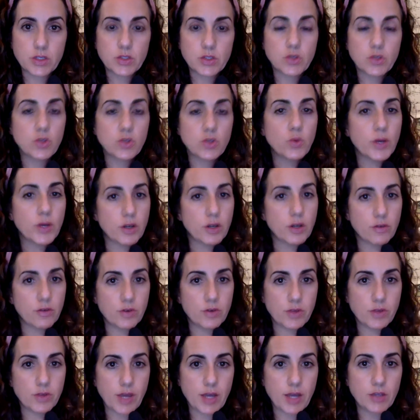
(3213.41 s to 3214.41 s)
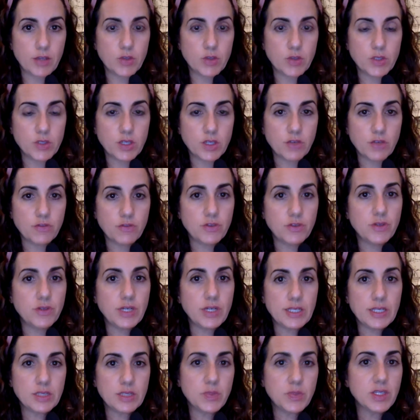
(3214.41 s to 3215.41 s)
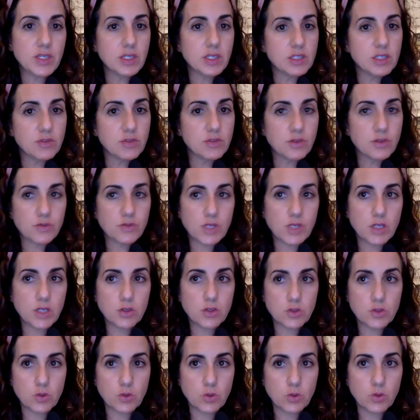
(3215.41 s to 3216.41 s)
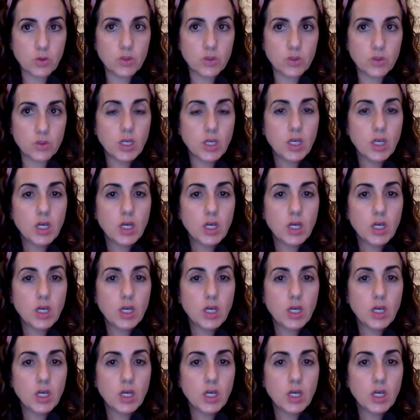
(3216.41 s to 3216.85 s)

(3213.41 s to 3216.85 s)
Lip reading: So you went over that. You said it needs to be at least 50 years old.